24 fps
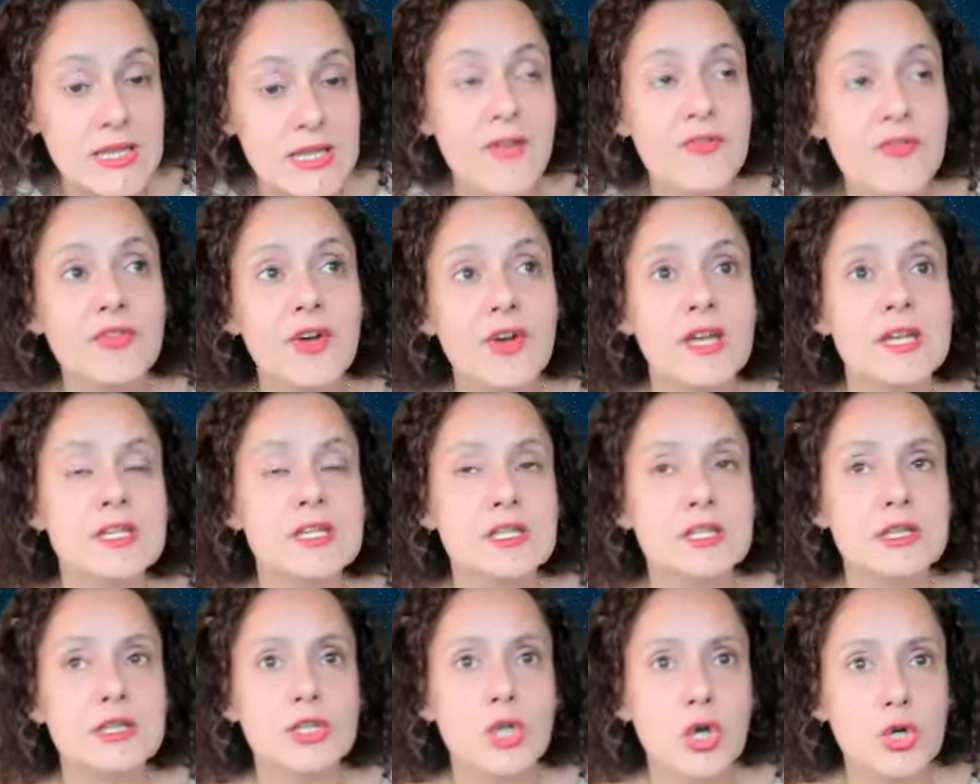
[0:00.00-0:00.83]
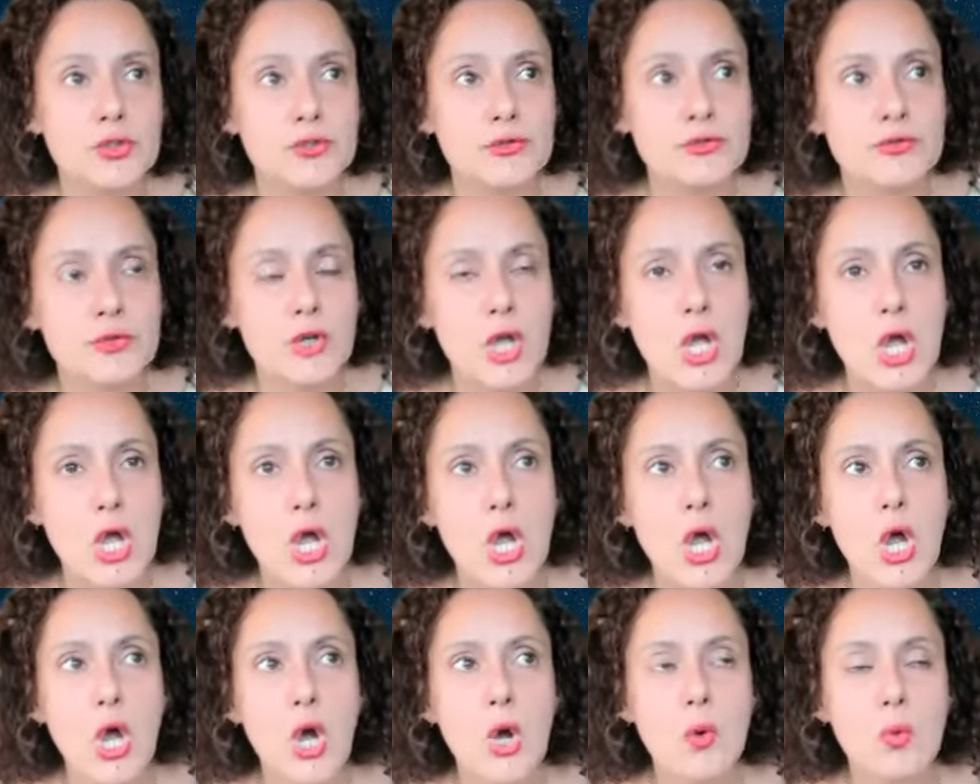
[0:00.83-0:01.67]
I find a lot of
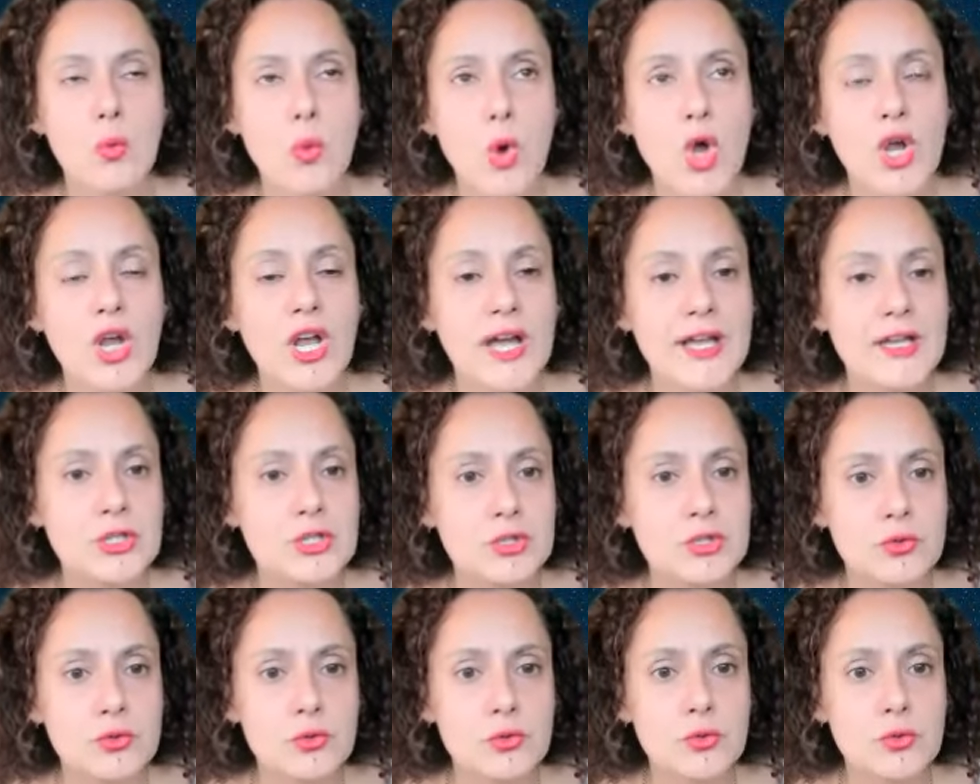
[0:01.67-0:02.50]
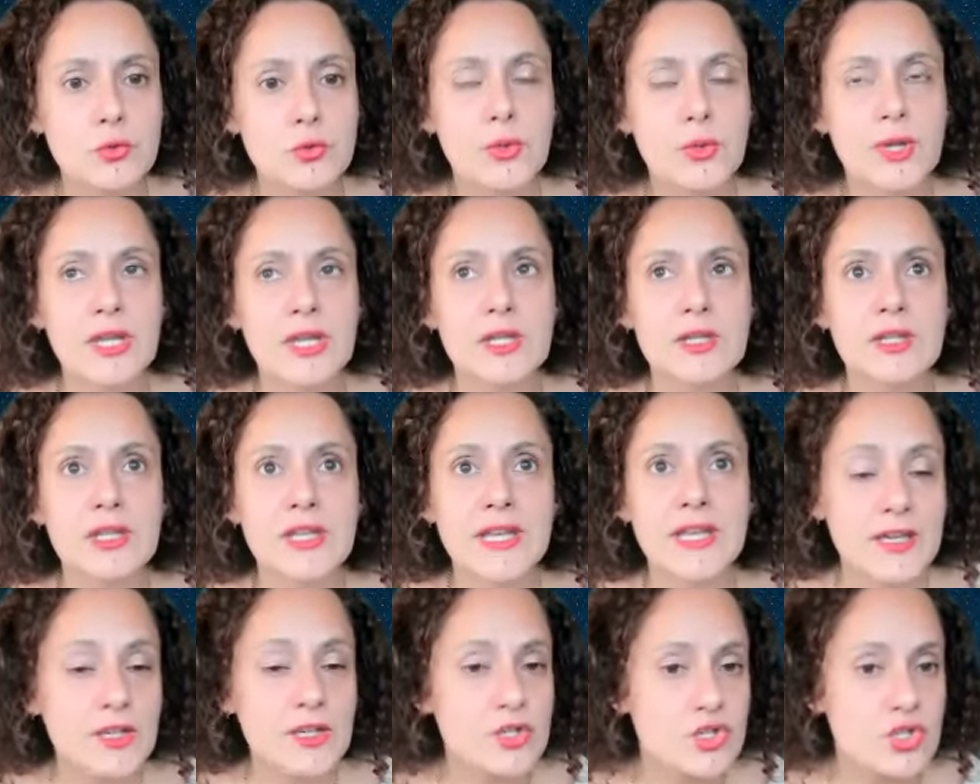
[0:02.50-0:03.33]
work I do, in
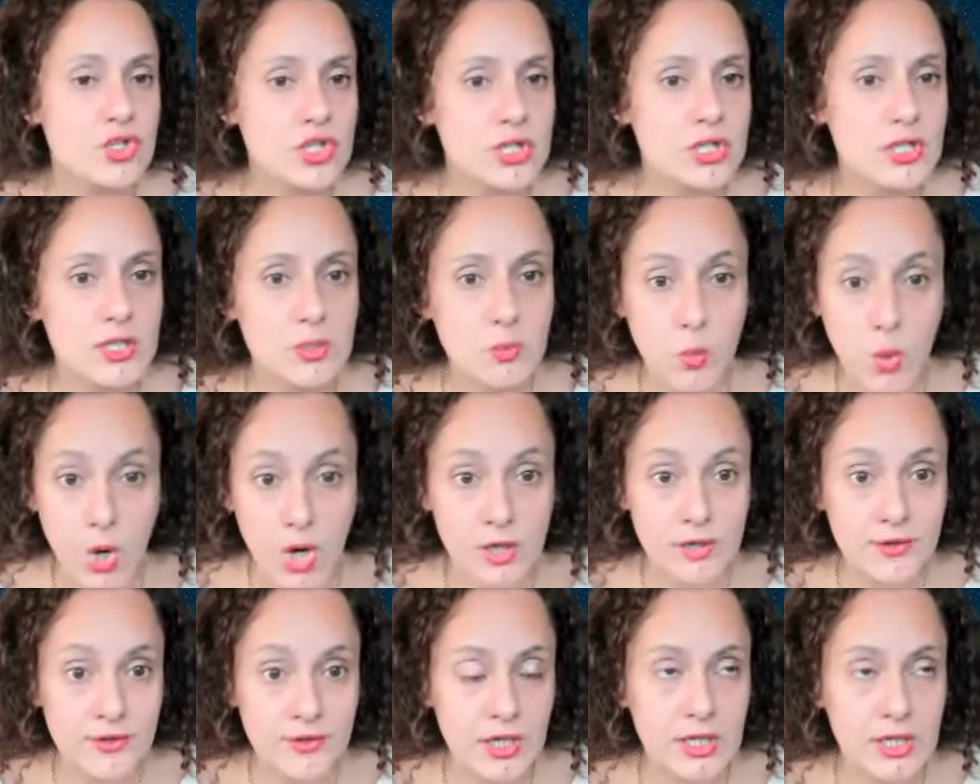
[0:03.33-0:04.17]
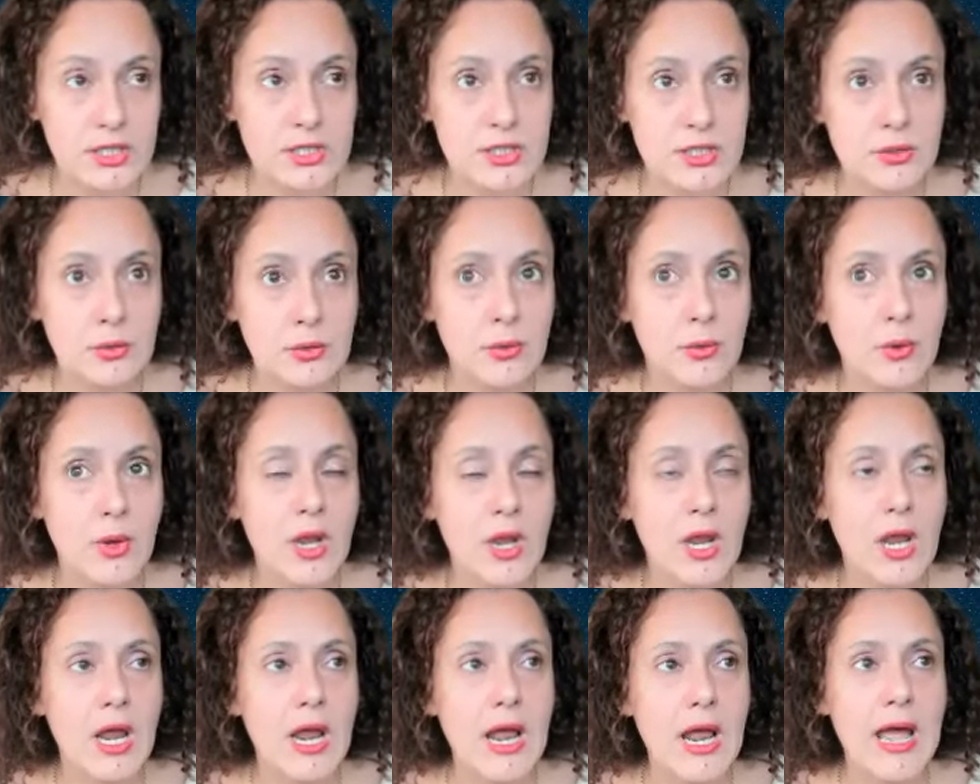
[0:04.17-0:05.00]
the energy work that I do,
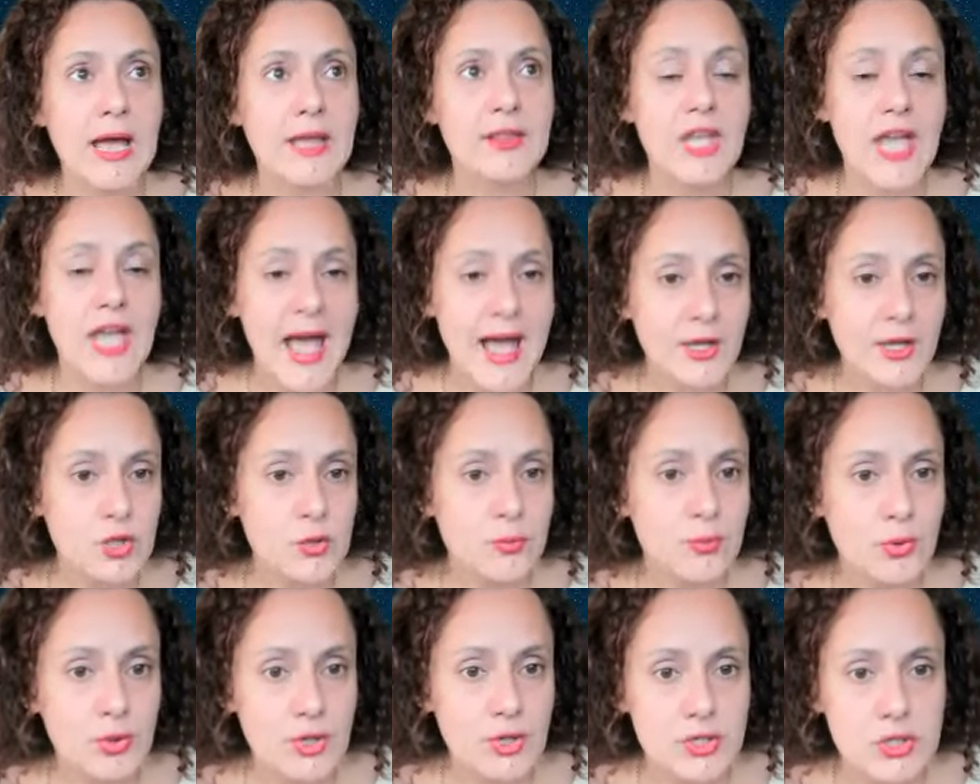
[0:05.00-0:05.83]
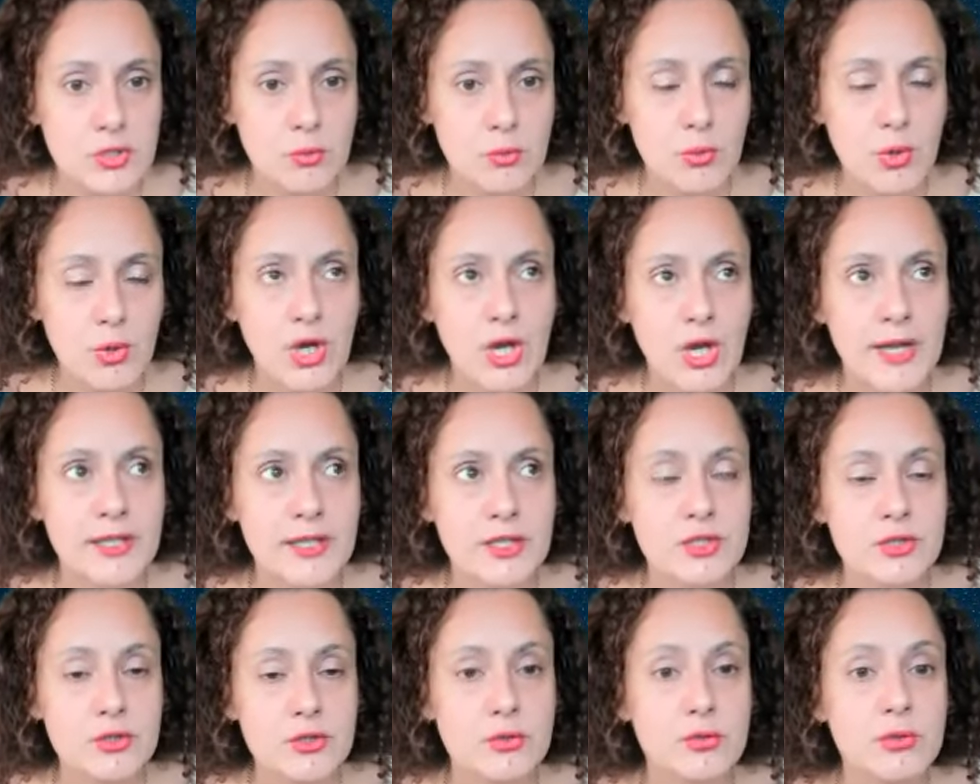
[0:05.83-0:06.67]
and the acupressure work I
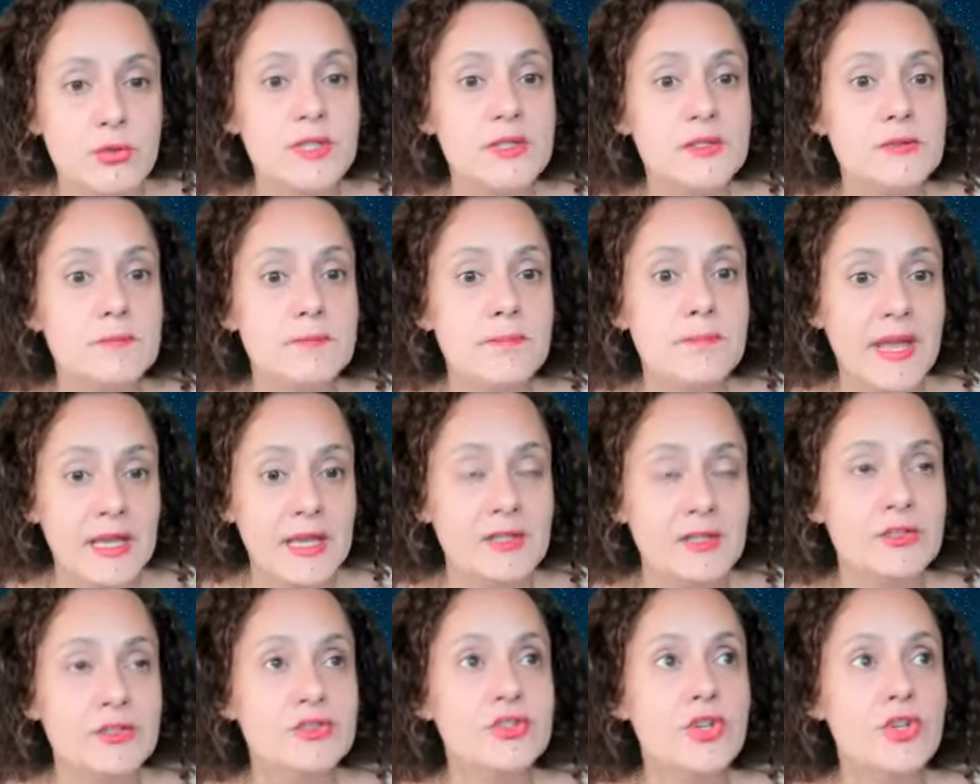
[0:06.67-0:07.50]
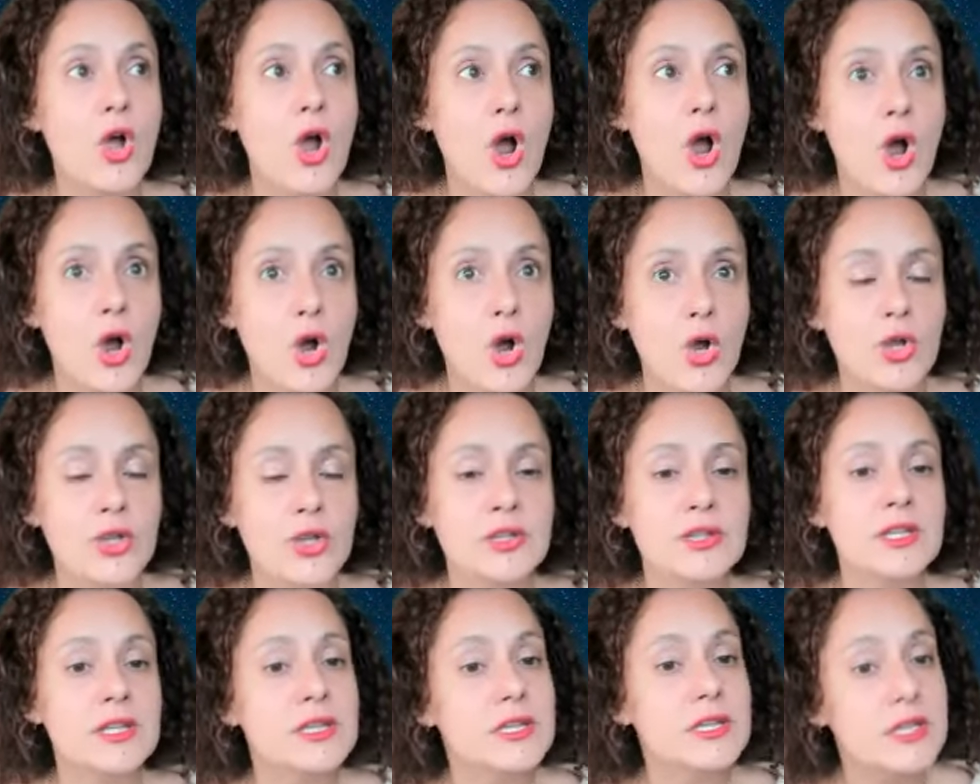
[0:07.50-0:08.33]
do is based
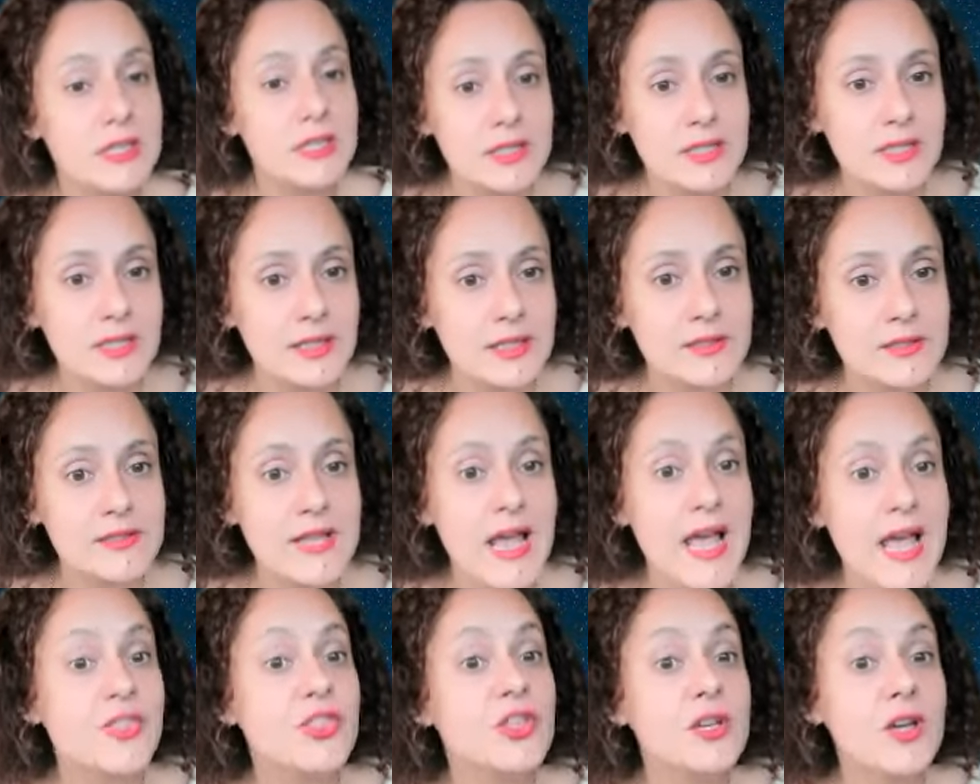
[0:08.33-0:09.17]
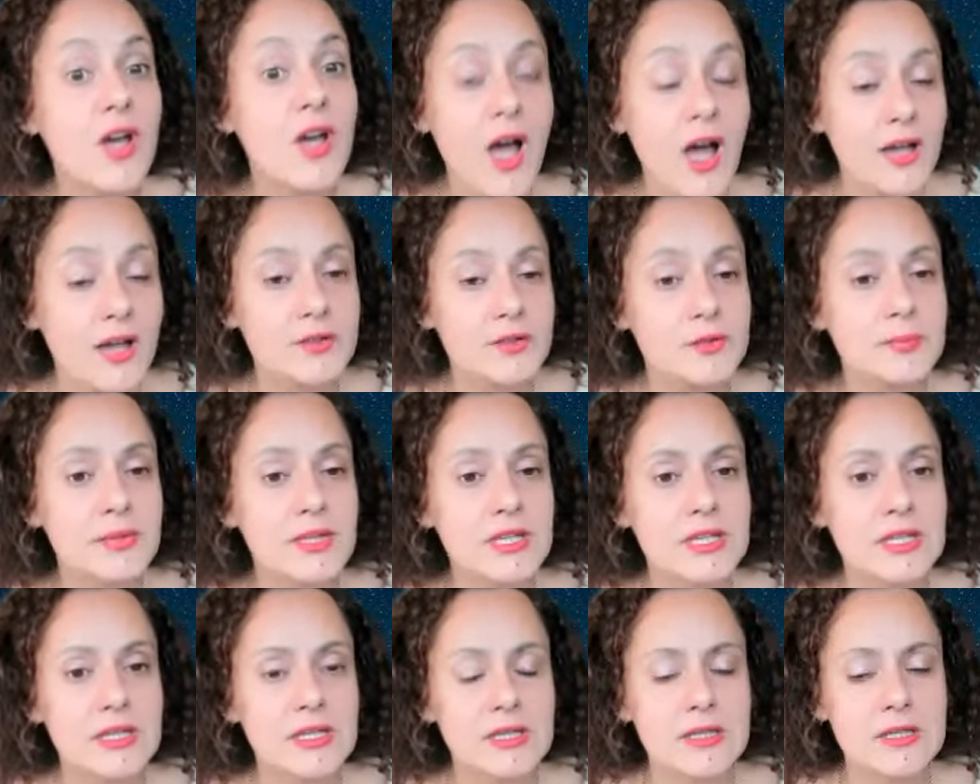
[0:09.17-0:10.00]
on the kidneys and the gut
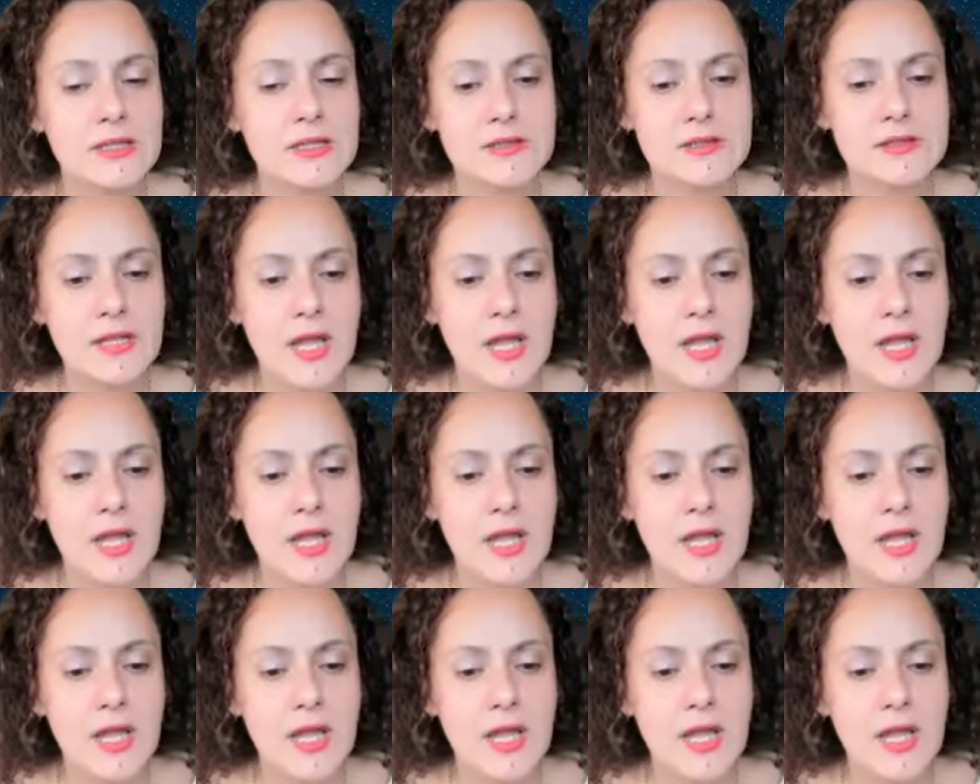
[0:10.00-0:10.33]
because